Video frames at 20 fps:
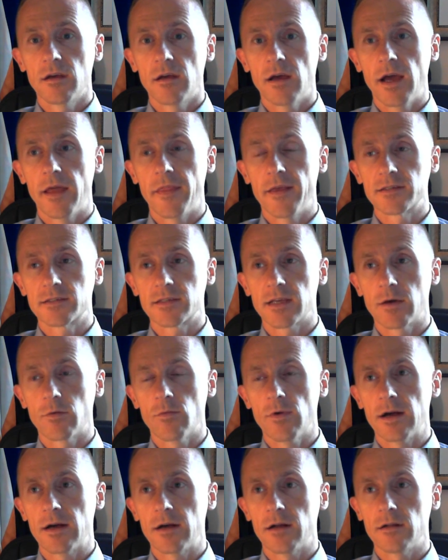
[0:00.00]
and they say,
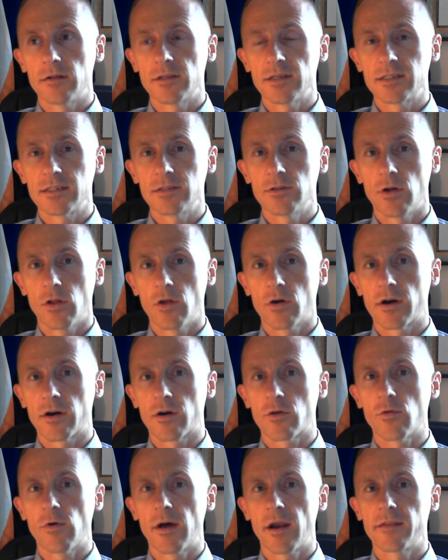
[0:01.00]
well, this is no
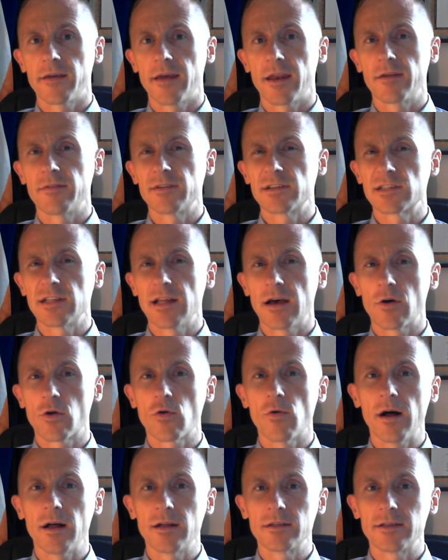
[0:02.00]
longer quantitative, it's now
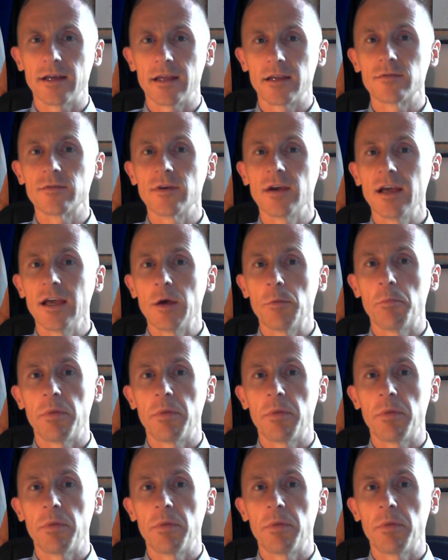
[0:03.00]
qualitative,